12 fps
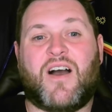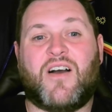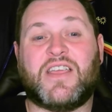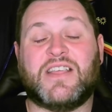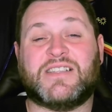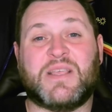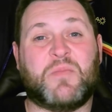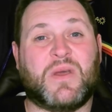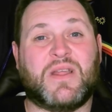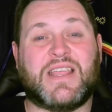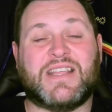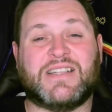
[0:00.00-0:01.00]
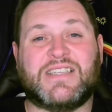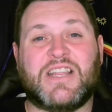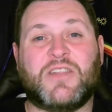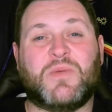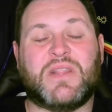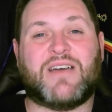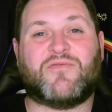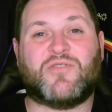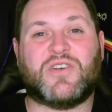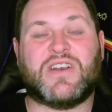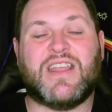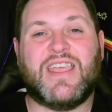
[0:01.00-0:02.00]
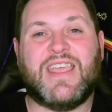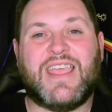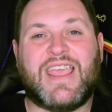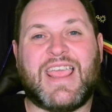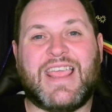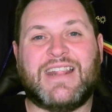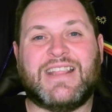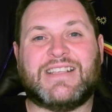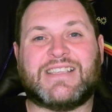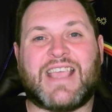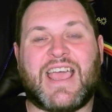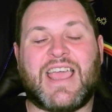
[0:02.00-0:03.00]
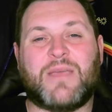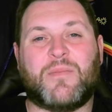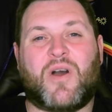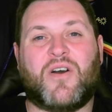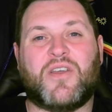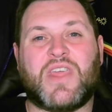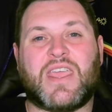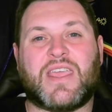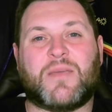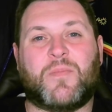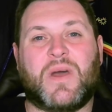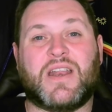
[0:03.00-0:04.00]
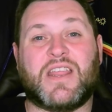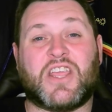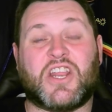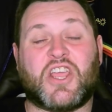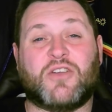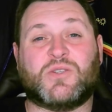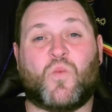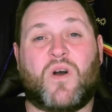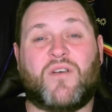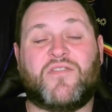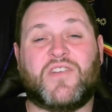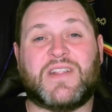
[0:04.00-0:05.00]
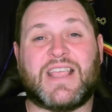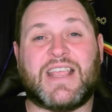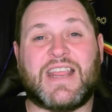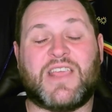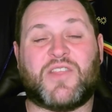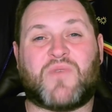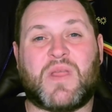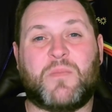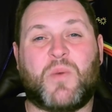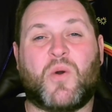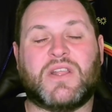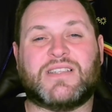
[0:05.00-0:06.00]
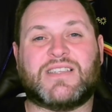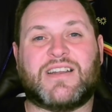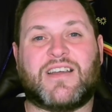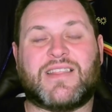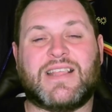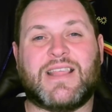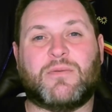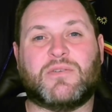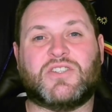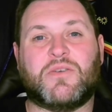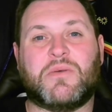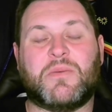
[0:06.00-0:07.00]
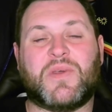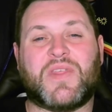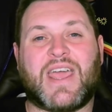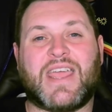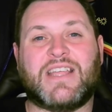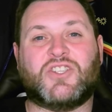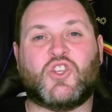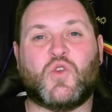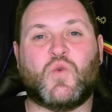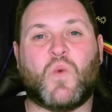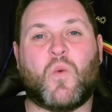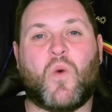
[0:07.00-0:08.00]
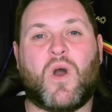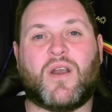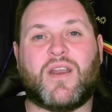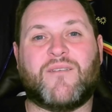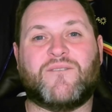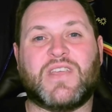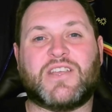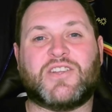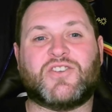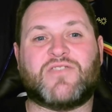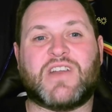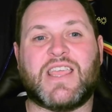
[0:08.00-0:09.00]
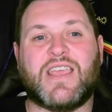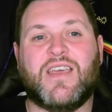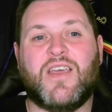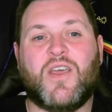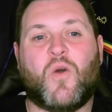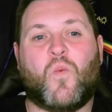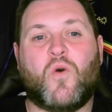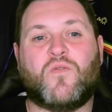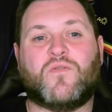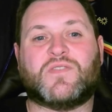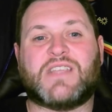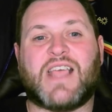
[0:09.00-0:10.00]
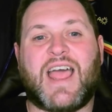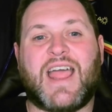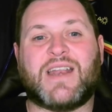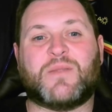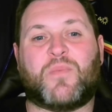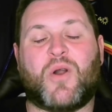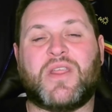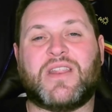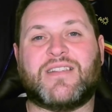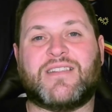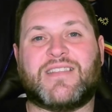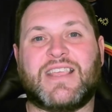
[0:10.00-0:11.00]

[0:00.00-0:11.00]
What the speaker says: I can see Burnley continuing that run in this game. I think Burnley are going to go to Watford. They're going to get 3 points, and I think they will do it with a 2-1 victory. Wolves and Brighton.